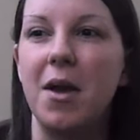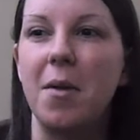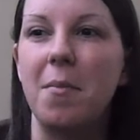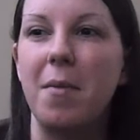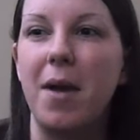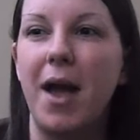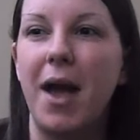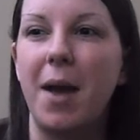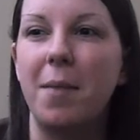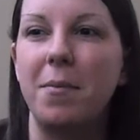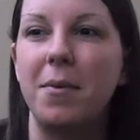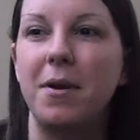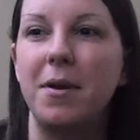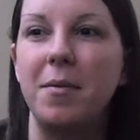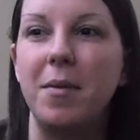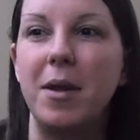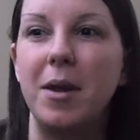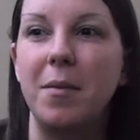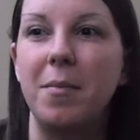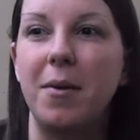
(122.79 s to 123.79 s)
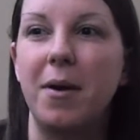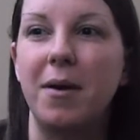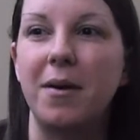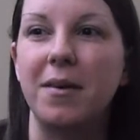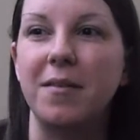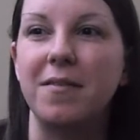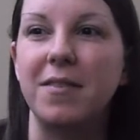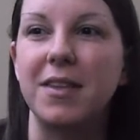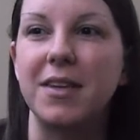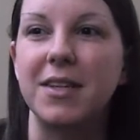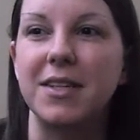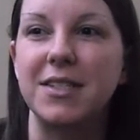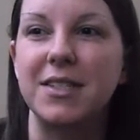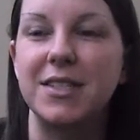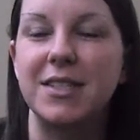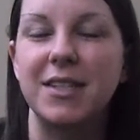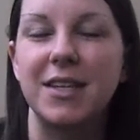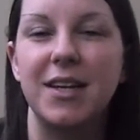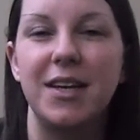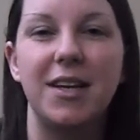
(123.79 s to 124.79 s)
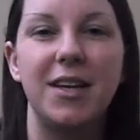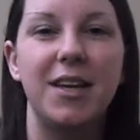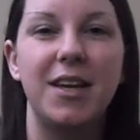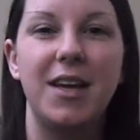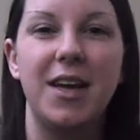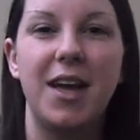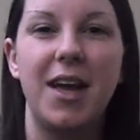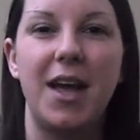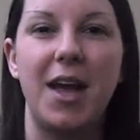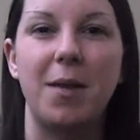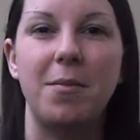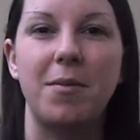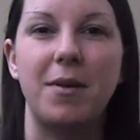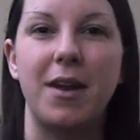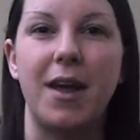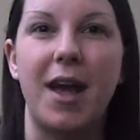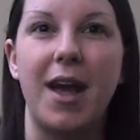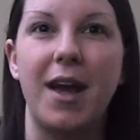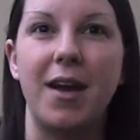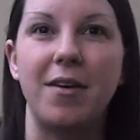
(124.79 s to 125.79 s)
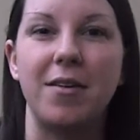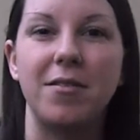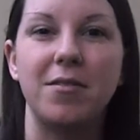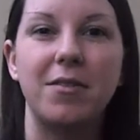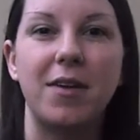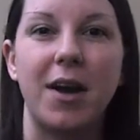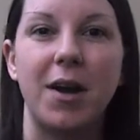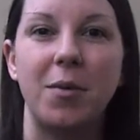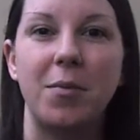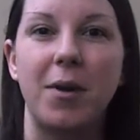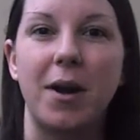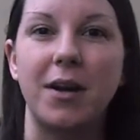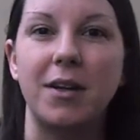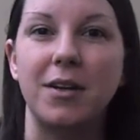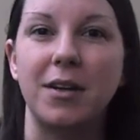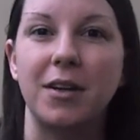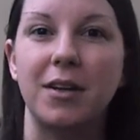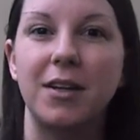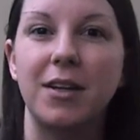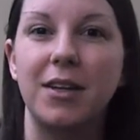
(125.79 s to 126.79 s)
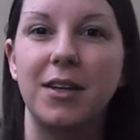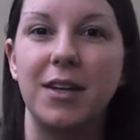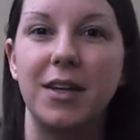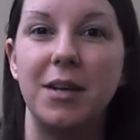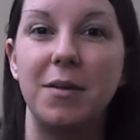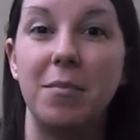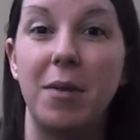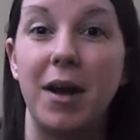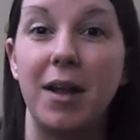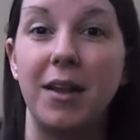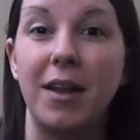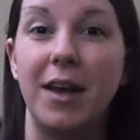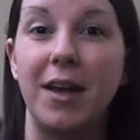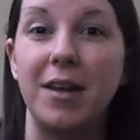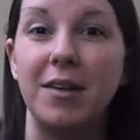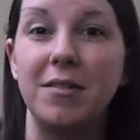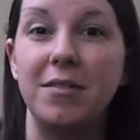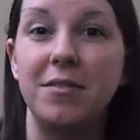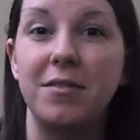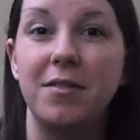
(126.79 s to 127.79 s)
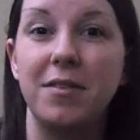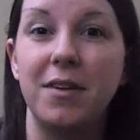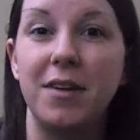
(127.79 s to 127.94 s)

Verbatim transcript: am happy to be a part of this, happy to have chiropractic in my life.